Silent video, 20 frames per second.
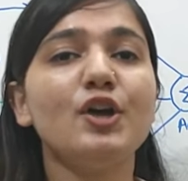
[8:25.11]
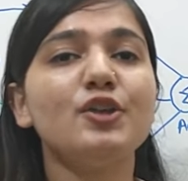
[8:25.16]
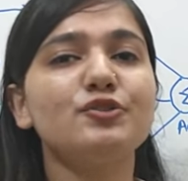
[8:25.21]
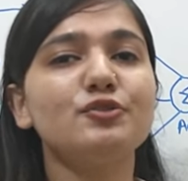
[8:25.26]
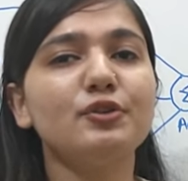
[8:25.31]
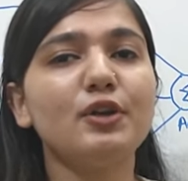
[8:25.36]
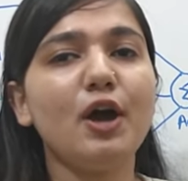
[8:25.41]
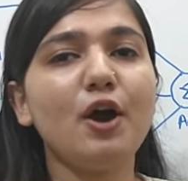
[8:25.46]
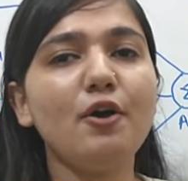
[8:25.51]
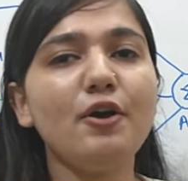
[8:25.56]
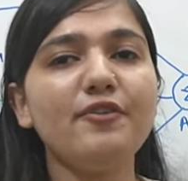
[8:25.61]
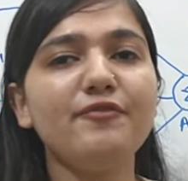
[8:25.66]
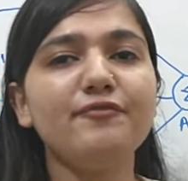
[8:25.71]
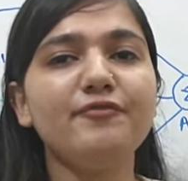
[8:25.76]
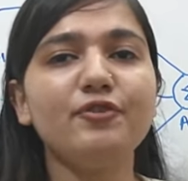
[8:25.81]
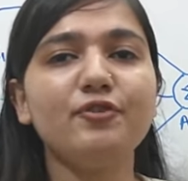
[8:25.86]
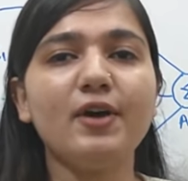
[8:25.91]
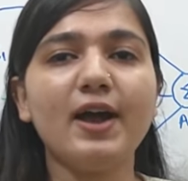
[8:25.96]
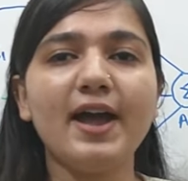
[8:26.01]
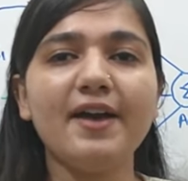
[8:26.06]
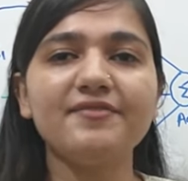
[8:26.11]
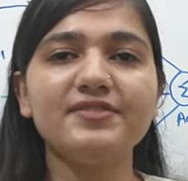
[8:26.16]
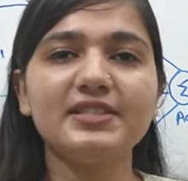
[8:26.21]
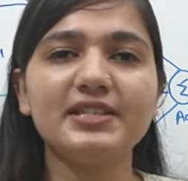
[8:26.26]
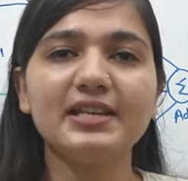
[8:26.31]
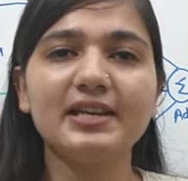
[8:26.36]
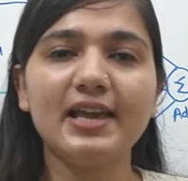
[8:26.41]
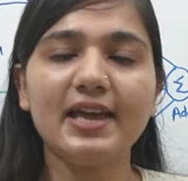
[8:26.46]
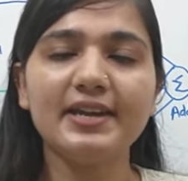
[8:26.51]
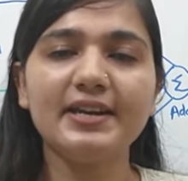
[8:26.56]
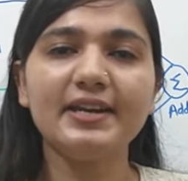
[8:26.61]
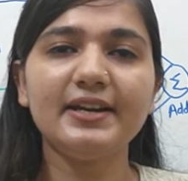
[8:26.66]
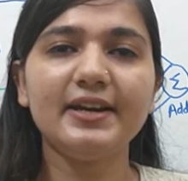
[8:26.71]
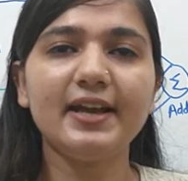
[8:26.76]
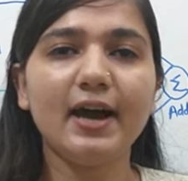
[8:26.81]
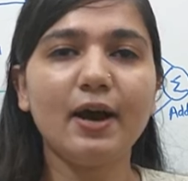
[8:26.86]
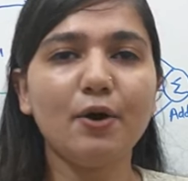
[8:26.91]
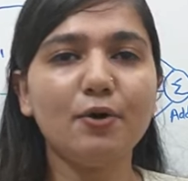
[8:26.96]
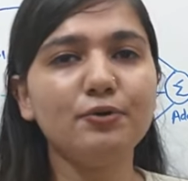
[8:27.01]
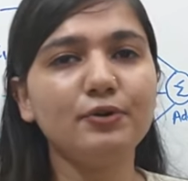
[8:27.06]
So now if you have still any
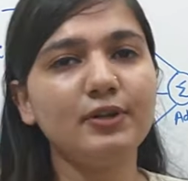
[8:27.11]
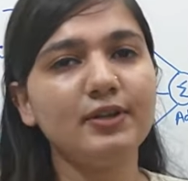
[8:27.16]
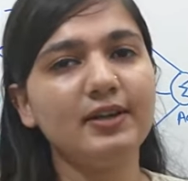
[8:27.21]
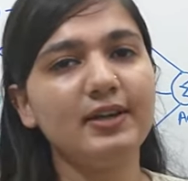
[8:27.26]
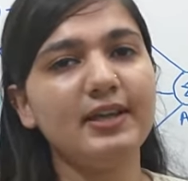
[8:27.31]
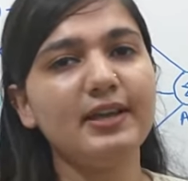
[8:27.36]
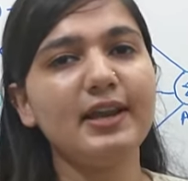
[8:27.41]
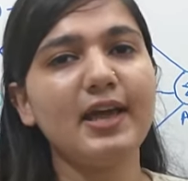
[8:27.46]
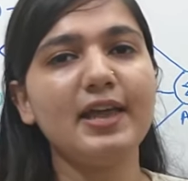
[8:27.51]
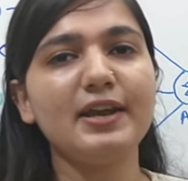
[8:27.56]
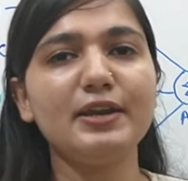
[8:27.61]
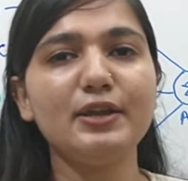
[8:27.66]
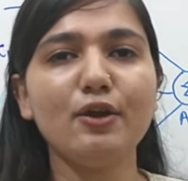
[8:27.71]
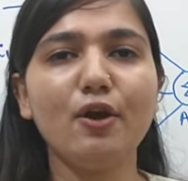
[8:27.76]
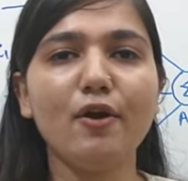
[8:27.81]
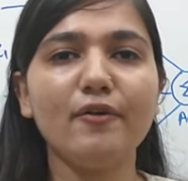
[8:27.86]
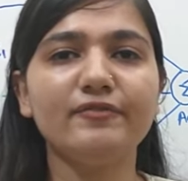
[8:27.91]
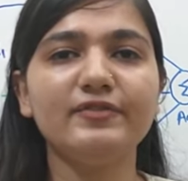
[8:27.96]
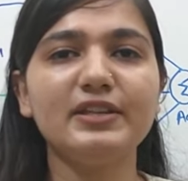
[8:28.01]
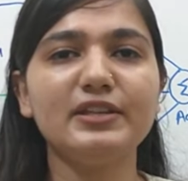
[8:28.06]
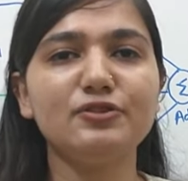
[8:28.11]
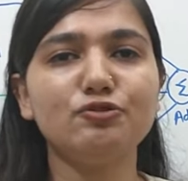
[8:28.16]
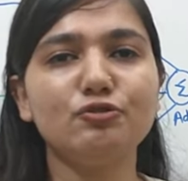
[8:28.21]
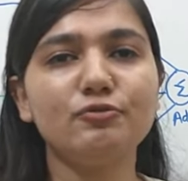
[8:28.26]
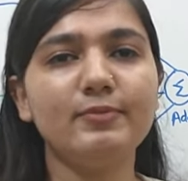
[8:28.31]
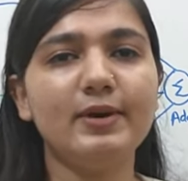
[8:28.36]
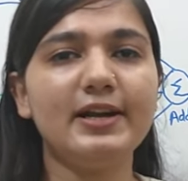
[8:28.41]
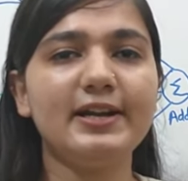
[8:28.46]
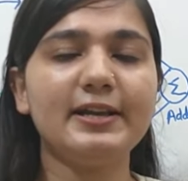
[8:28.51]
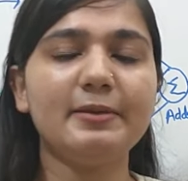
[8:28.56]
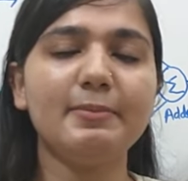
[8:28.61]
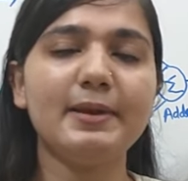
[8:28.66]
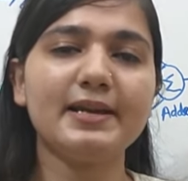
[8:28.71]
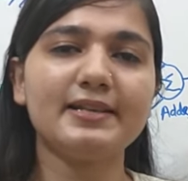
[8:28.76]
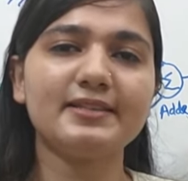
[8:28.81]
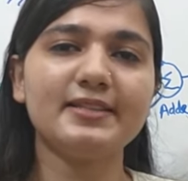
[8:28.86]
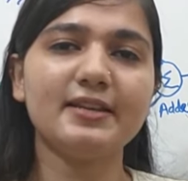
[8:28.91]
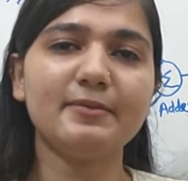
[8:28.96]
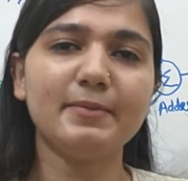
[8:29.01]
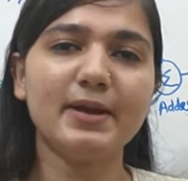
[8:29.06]
doubt in any of these two
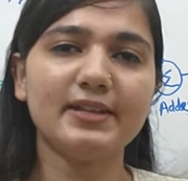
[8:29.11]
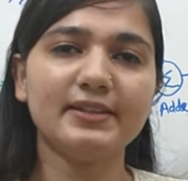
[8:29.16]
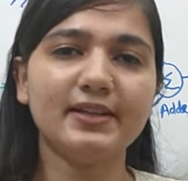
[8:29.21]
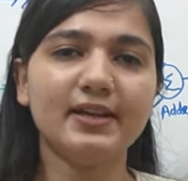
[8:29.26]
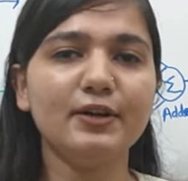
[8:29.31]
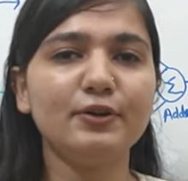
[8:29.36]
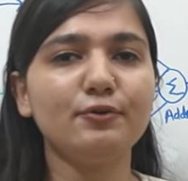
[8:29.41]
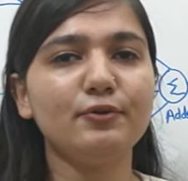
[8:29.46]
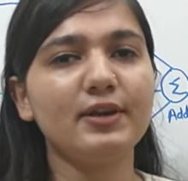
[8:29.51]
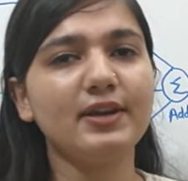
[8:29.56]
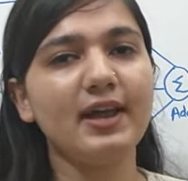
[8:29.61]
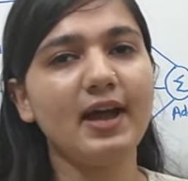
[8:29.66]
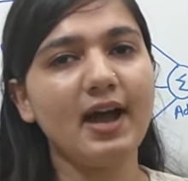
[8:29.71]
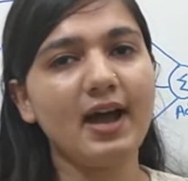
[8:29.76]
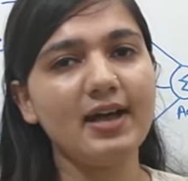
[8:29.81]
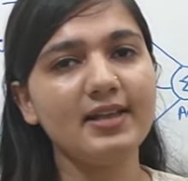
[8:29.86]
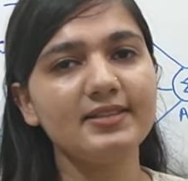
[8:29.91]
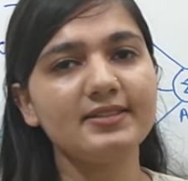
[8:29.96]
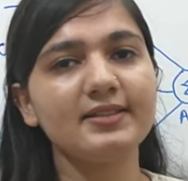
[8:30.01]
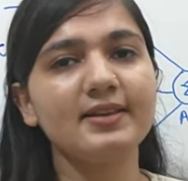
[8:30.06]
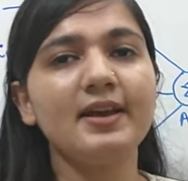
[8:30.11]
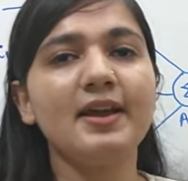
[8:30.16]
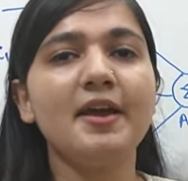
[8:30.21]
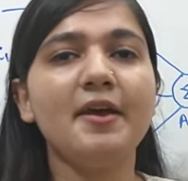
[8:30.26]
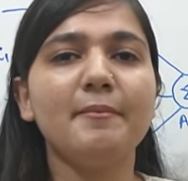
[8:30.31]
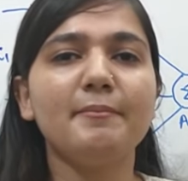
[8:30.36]
multiplexing method you can ask